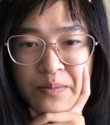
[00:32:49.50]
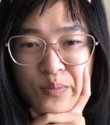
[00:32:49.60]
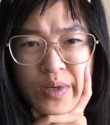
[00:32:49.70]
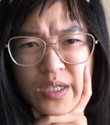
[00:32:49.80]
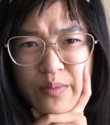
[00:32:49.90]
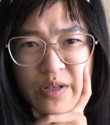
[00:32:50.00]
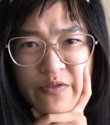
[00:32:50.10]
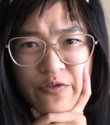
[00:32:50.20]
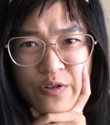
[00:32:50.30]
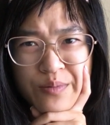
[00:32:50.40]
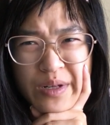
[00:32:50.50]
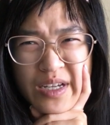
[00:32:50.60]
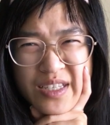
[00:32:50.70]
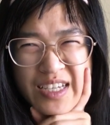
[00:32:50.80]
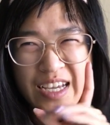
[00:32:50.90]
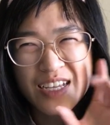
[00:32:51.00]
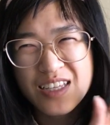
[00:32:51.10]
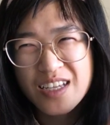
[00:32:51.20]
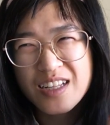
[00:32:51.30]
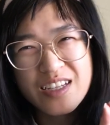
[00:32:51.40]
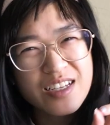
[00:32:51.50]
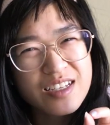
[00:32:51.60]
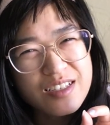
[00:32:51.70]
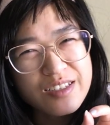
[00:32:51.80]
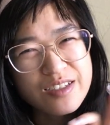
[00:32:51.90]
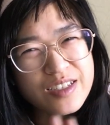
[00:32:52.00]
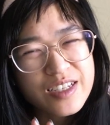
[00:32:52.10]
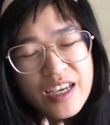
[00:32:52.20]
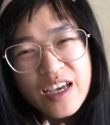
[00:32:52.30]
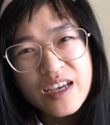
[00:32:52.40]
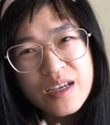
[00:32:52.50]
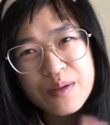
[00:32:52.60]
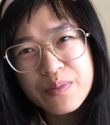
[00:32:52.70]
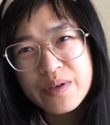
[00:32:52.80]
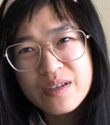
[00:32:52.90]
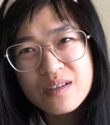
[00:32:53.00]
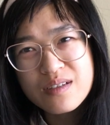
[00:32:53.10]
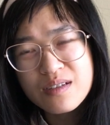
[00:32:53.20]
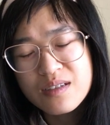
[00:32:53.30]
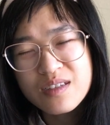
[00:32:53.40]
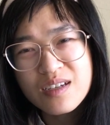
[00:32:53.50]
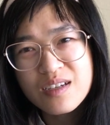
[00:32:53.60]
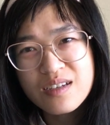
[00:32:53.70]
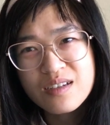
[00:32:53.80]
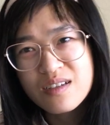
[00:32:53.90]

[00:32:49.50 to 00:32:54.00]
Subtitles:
But doubling 4-ply technically is a DK, but it's like